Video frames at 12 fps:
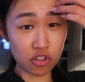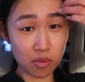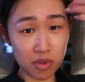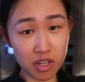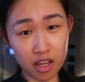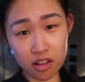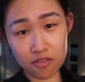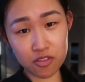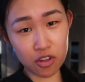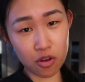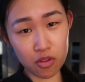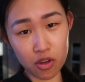I mean, I love
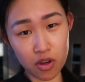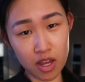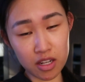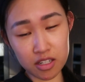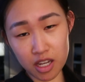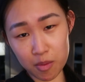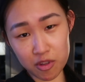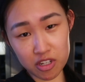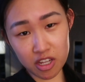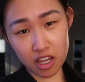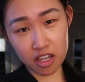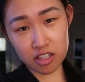to go there any time of the
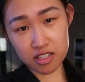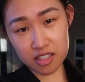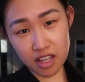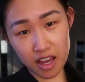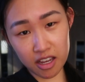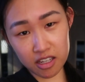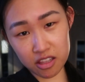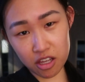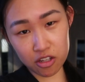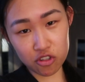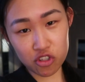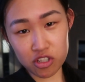day, snack,
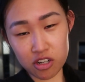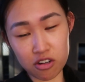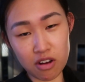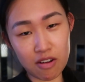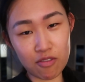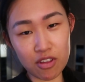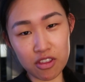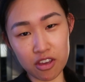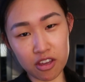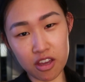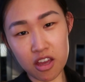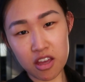lunch, dinner,
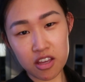everything,